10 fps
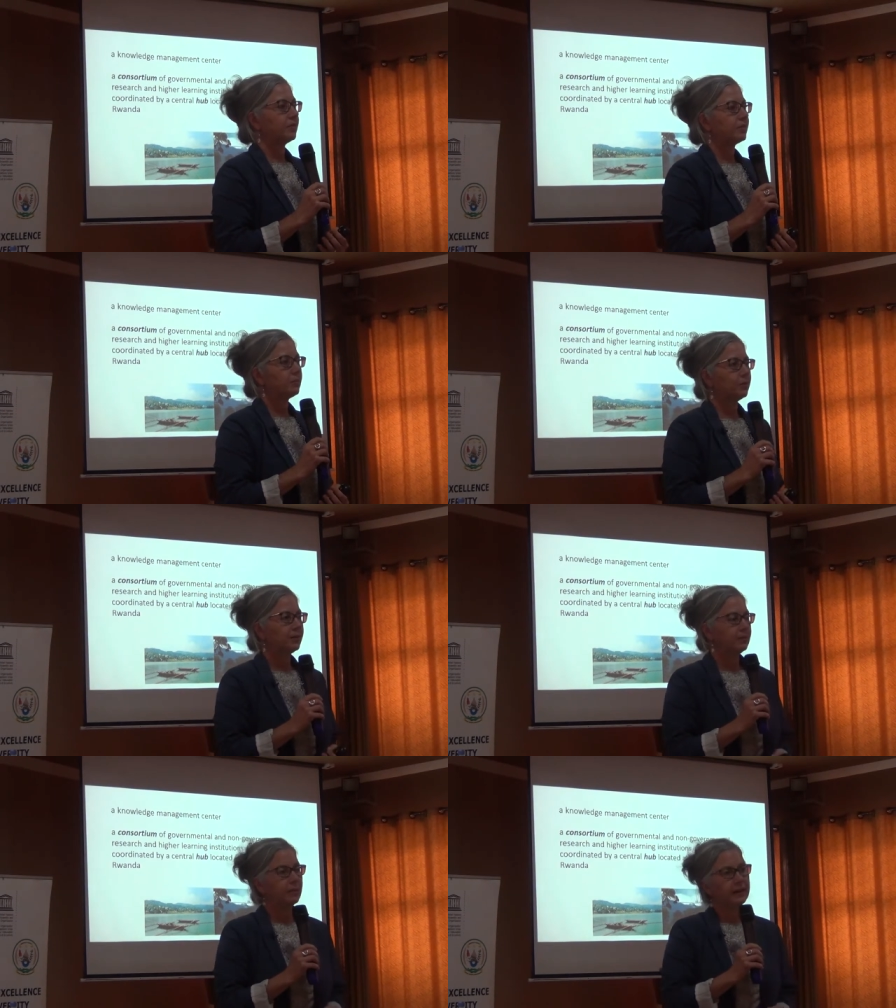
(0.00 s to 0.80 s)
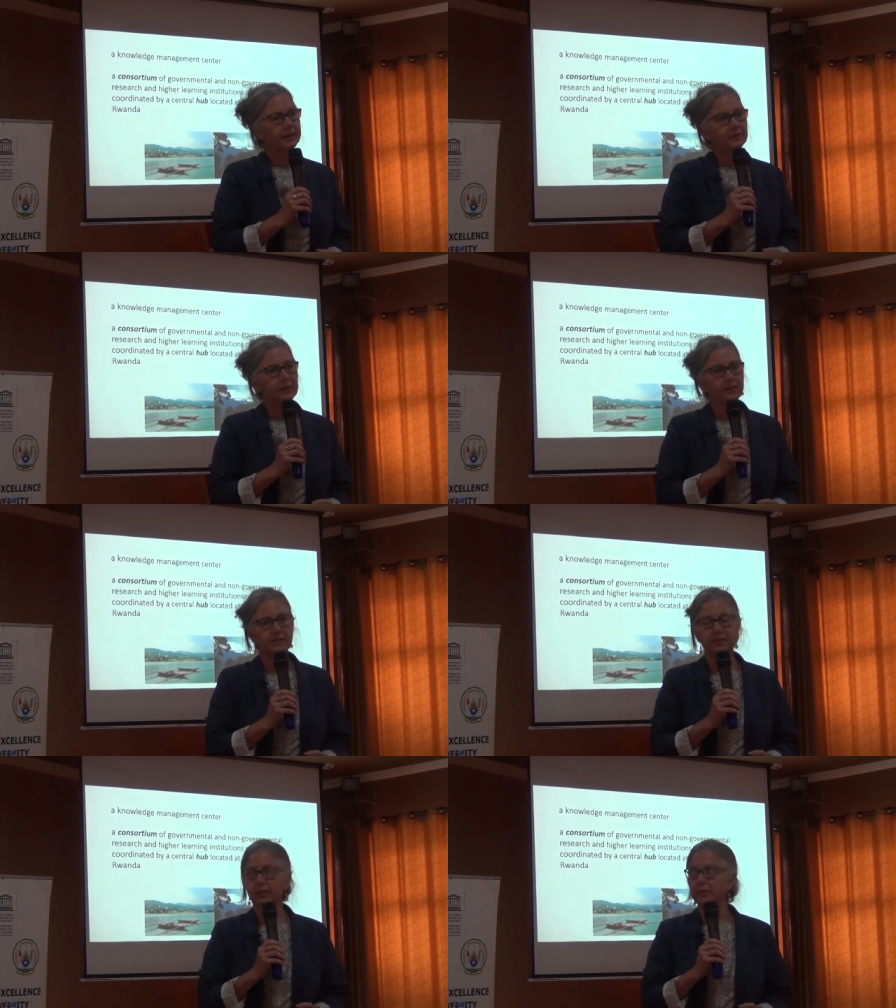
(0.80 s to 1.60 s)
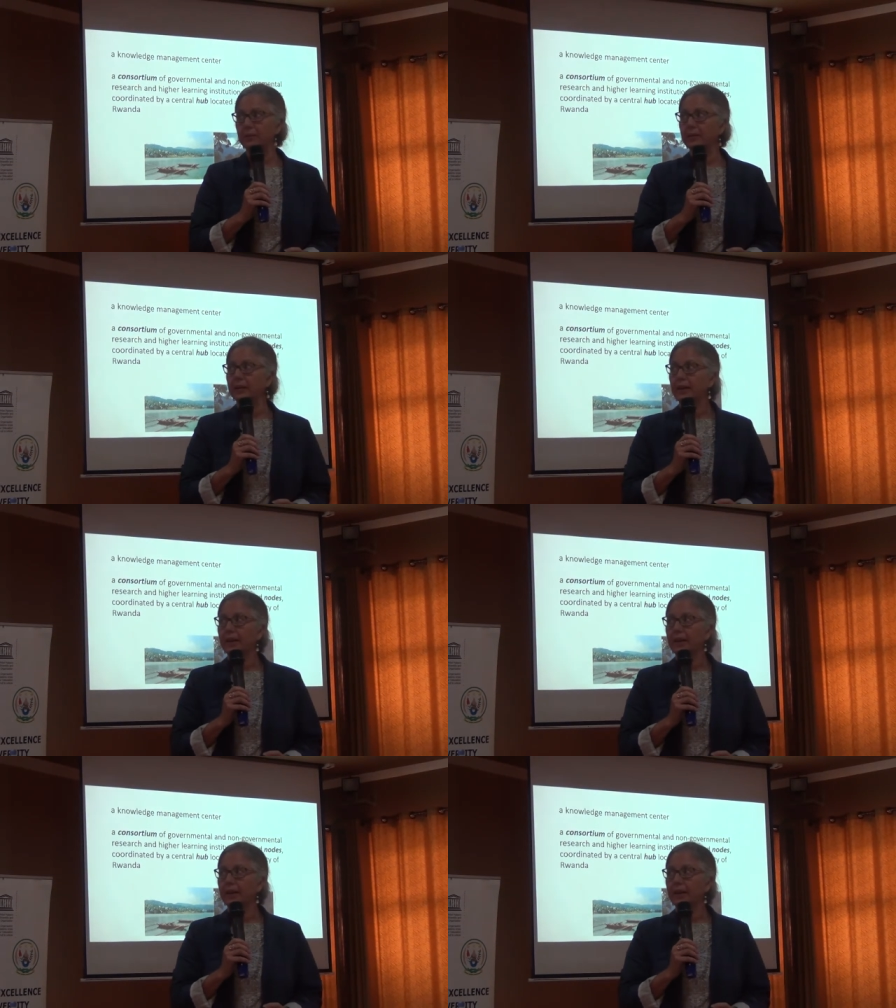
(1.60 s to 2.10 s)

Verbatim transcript: supported by UNESCO